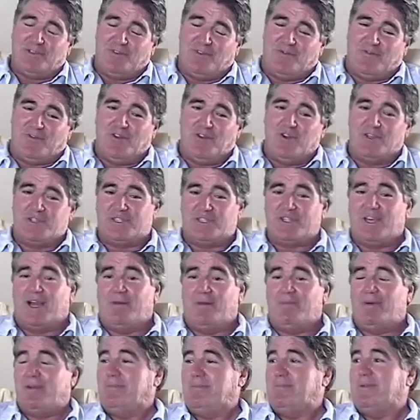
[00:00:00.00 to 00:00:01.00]
the first
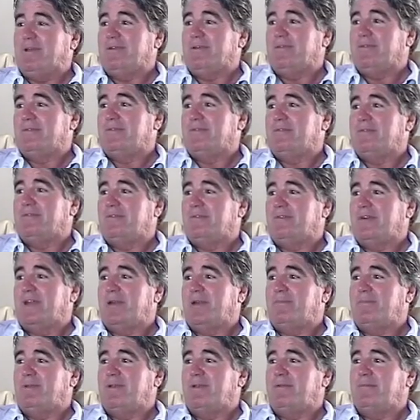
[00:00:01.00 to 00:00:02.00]
time I'd
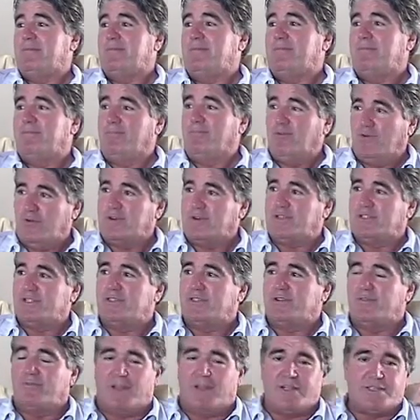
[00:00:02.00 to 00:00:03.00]
been booked
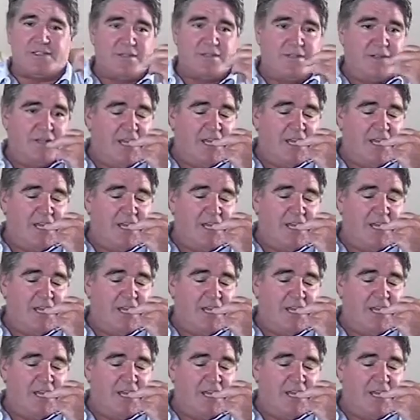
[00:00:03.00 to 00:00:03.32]
to wrestle.